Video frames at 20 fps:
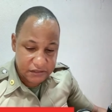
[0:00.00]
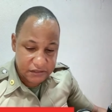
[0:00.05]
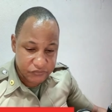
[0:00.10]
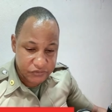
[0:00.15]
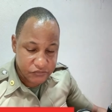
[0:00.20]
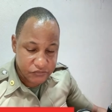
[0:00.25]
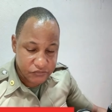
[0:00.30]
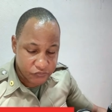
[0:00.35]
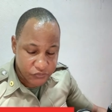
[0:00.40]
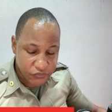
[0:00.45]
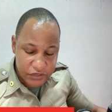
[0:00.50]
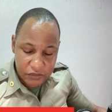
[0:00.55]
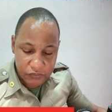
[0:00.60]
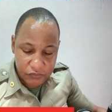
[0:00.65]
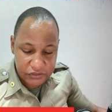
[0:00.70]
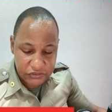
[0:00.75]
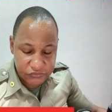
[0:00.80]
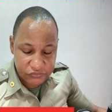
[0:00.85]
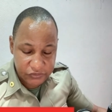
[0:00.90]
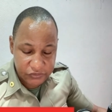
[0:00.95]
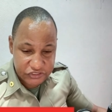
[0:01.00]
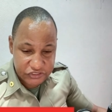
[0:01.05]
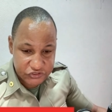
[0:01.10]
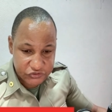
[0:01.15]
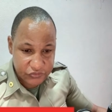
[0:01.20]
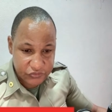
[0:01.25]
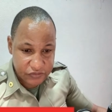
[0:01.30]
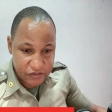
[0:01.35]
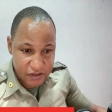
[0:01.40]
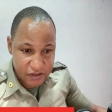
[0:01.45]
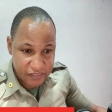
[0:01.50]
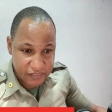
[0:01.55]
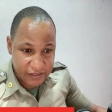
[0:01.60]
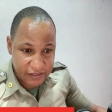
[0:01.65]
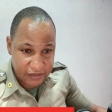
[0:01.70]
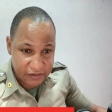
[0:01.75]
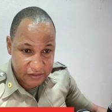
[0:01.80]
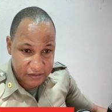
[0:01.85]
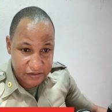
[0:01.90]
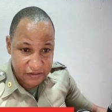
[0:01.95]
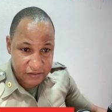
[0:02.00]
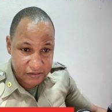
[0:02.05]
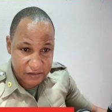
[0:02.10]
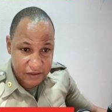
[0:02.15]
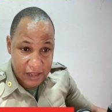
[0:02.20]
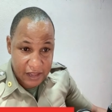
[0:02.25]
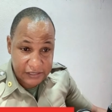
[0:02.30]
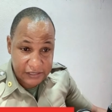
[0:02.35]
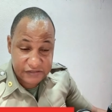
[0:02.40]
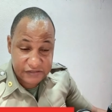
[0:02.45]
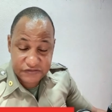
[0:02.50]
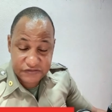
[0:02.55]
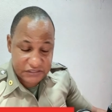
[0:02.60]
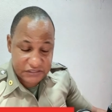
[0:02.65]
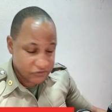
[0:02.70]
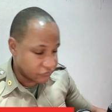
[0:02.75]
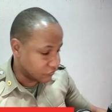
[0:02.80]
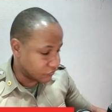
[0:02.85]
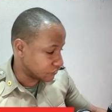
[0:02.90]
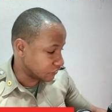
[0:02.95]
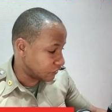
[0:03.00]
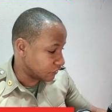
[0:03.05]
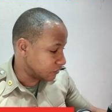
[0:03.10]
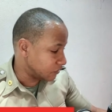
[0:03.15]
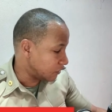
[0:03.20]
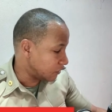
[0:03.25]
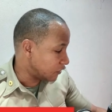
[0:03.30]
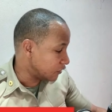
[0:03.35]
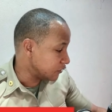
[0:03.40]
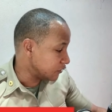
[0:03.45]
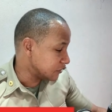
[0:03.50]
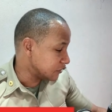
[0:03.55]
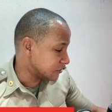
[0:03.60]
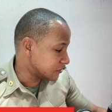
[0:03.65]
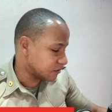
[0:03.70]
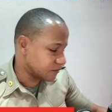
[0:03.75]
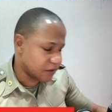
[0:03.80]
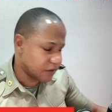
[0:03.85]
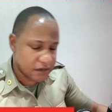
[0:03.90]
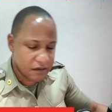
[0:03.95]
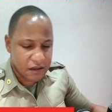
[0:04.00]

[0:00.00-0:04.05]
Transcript: We will want to ensure that the activity goes on undisturbed. And